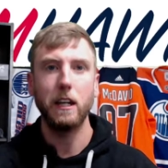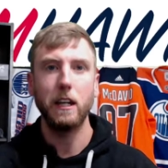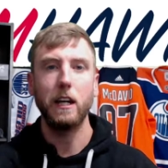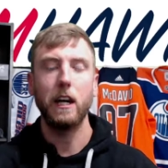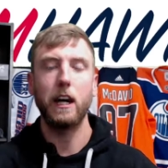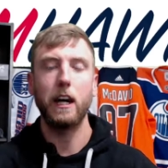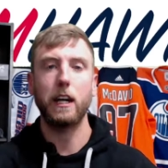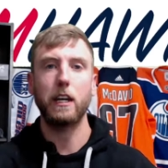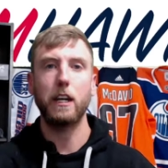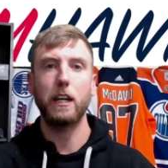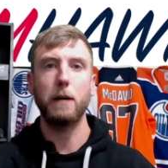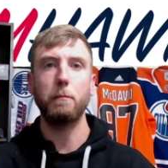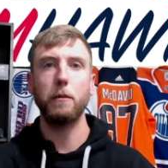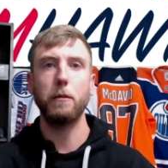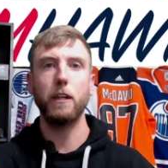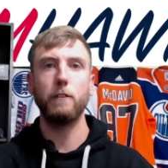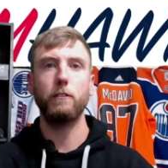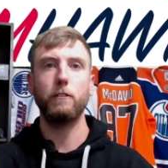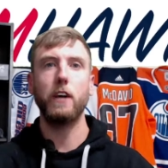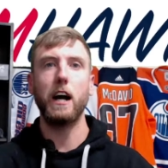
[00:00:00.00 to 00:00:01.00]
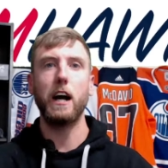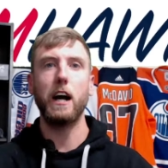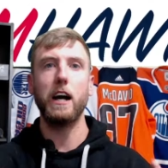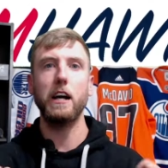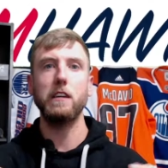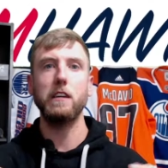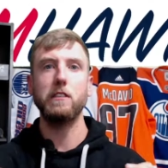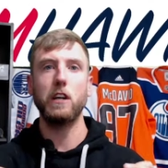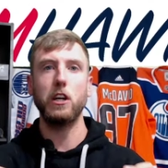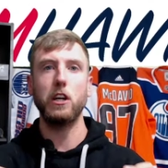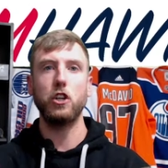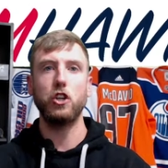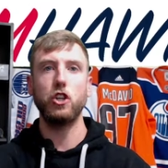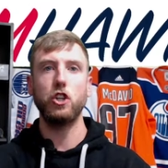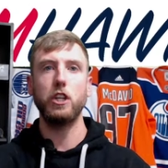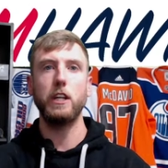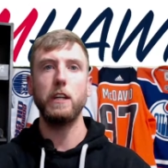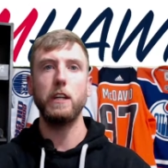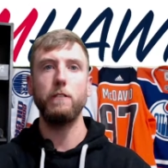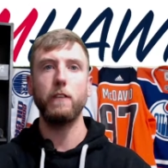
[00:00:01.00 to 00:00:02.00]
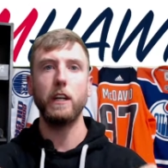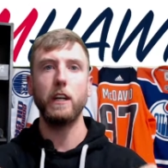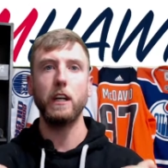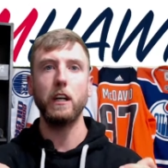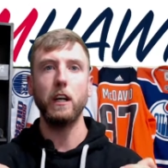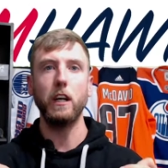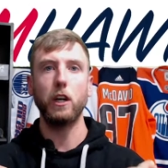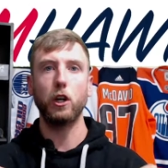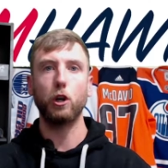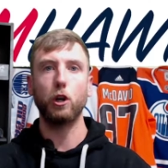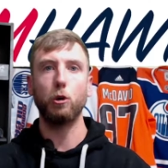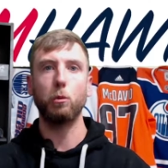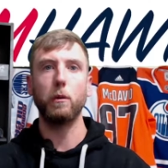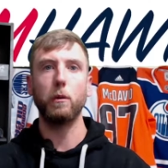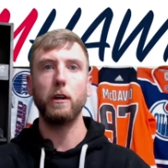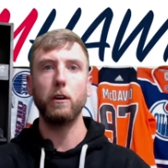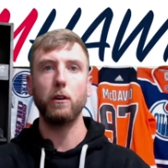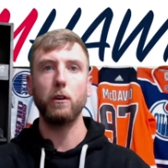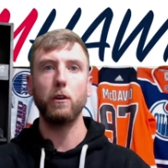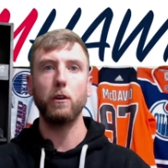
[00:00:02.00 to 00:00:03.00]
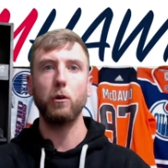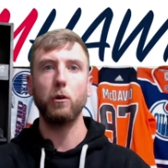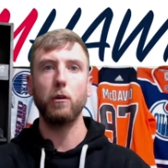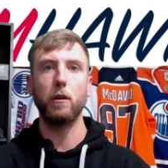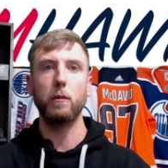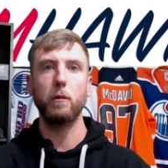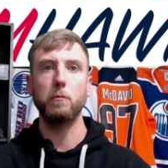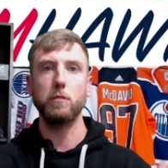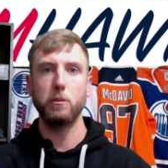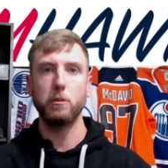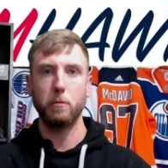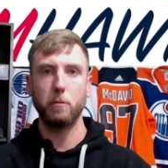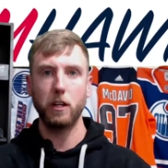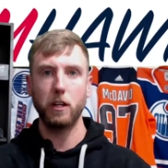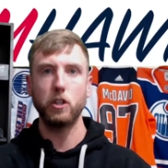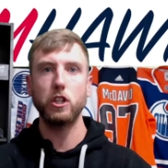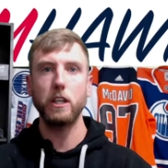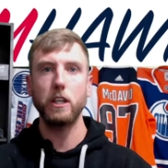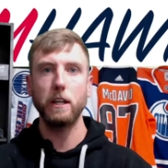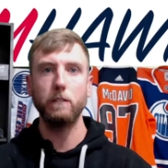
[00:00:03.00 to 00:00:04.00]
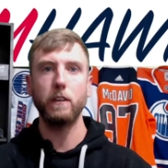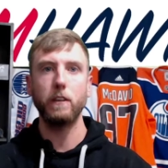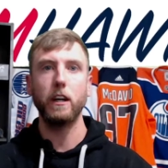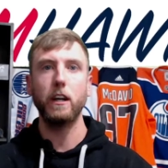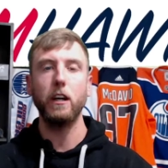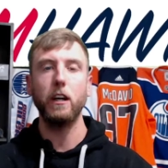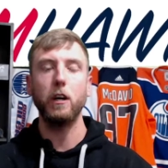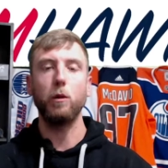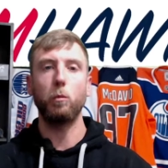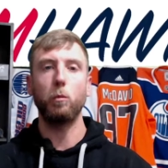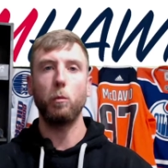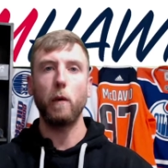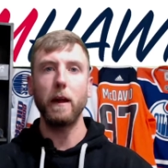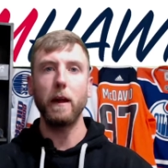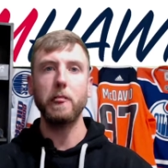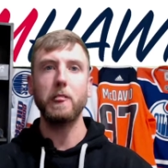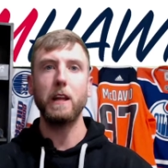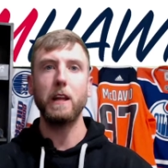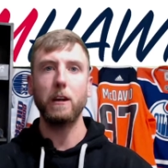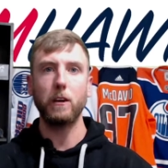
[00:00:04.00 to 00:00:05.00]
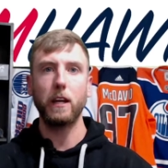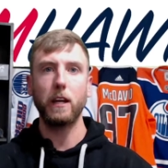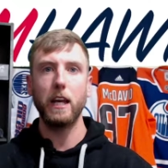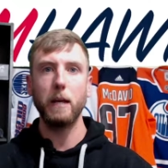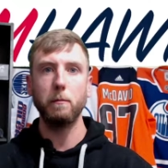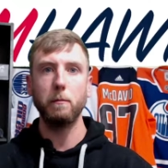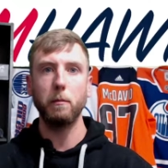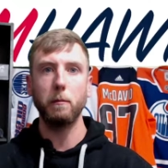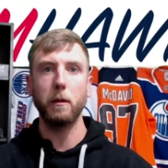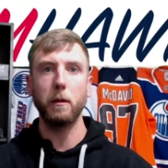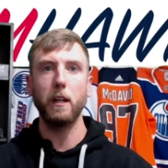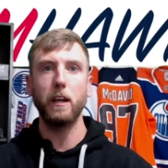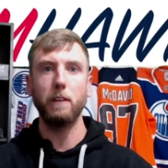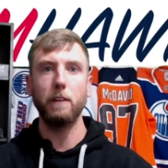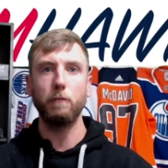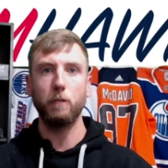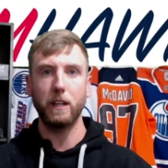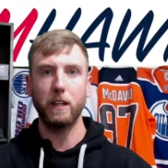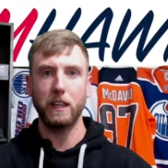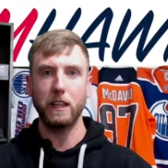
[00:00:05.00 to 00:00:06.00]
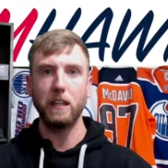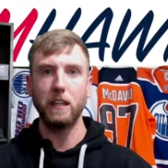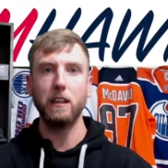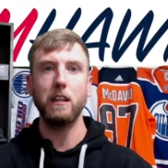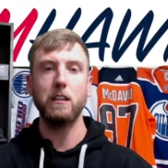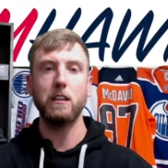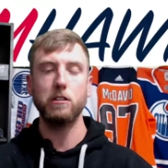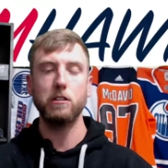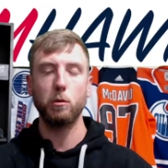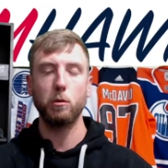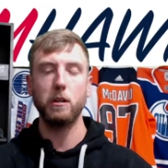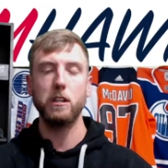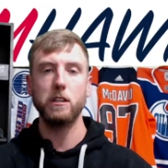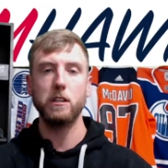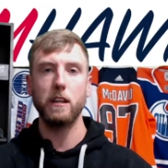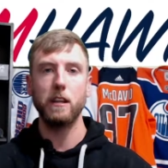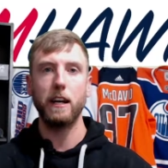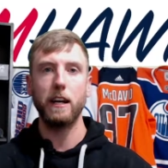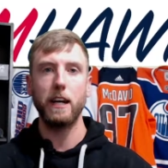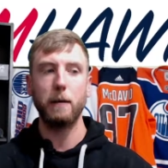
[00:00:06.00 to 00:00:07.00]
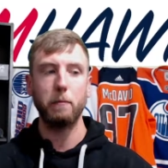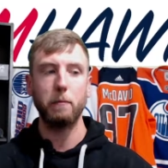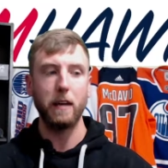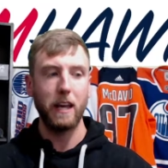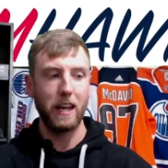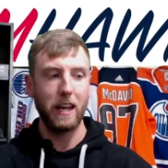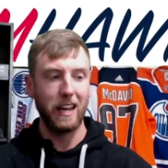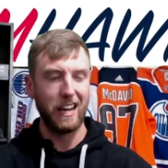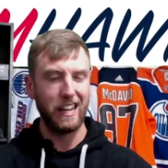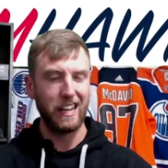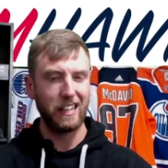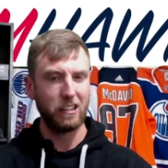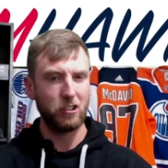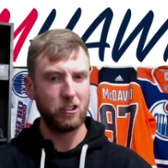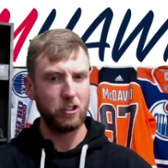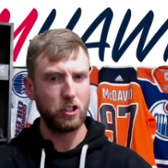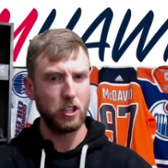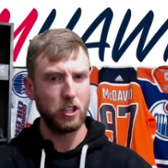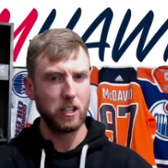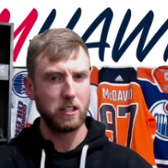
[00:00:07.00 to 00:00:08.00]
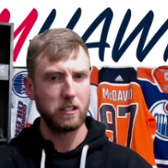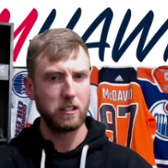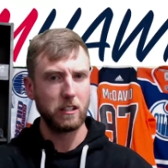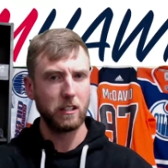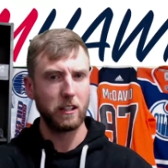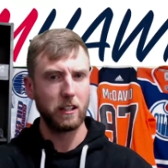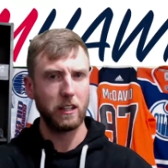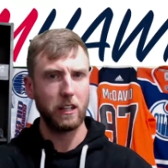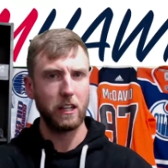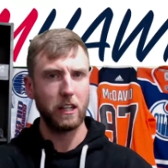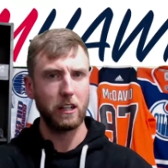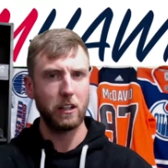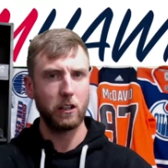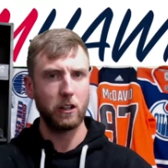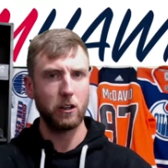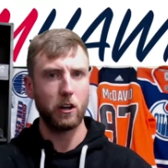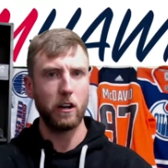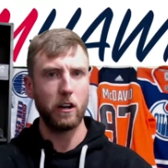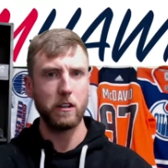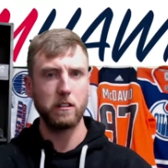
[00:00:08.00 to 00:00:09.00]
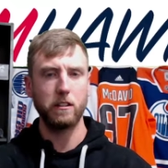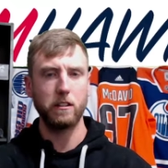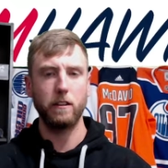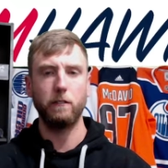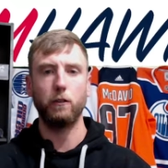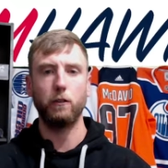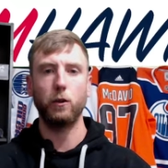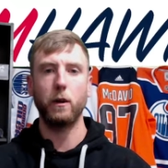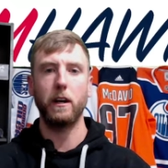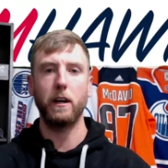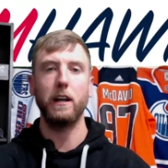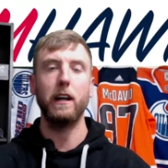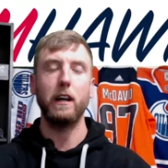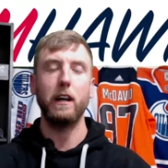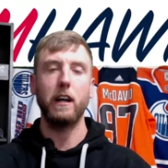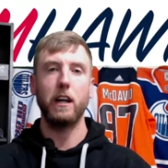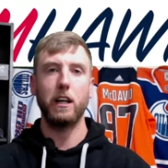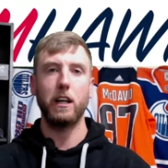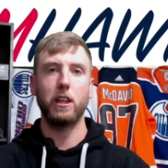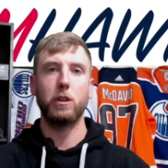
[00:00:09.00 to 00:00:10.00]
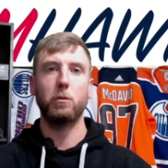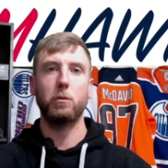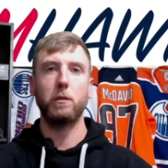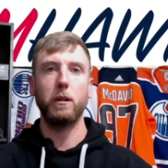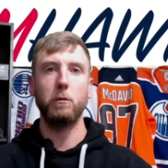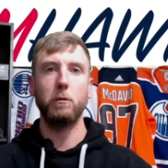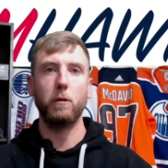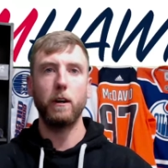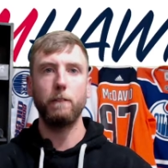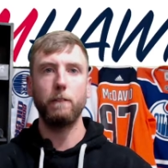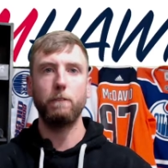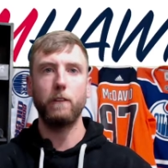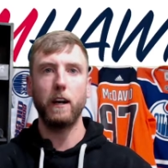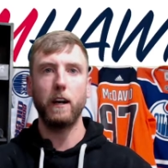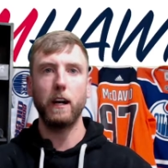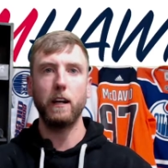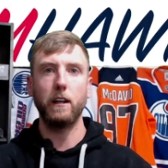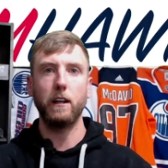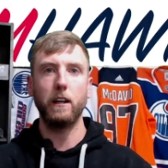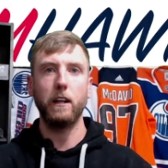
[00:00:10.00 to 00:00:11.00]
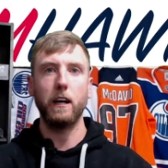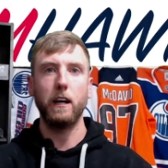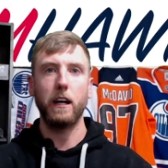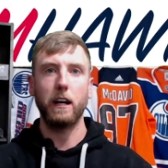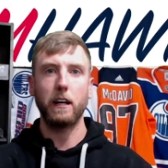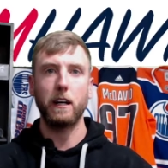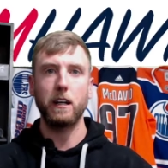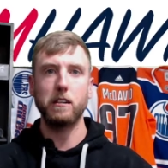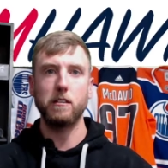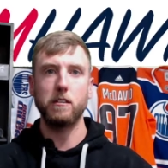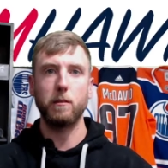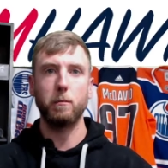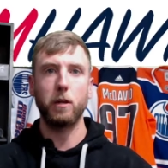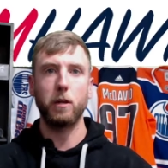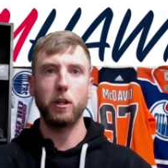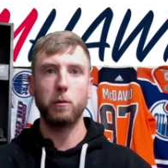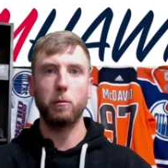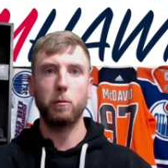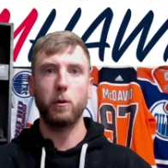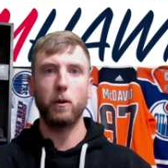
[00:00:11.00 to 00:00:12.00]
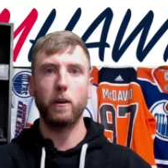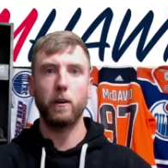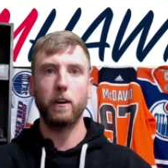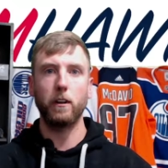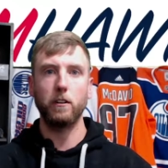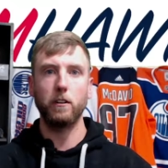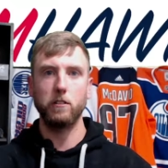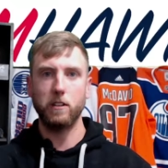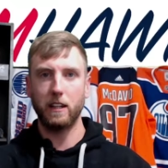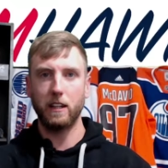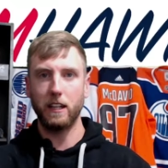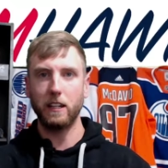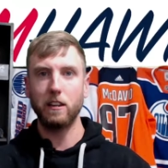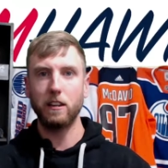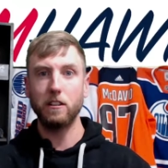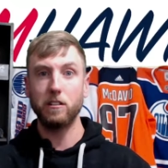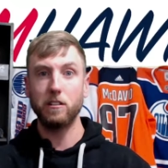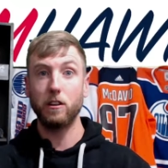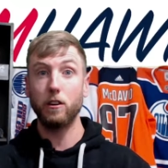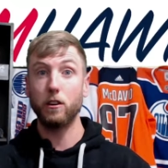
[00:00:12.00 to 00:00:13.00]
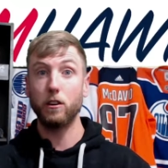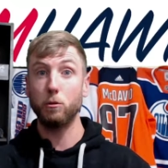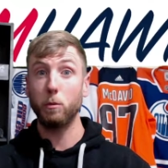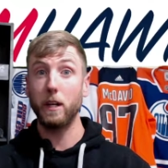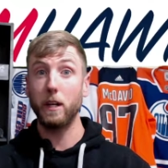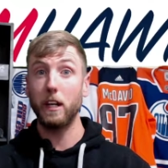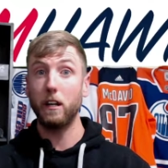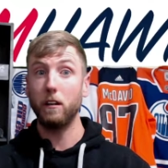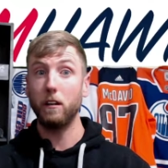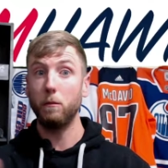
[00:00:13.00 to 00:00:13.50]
a couple of guys achieving career norms, achieving what they're capable of within this Twins lineup, and you're just getting costed for it. A 3-1 final against the Baltimore Orioles. You get the series win.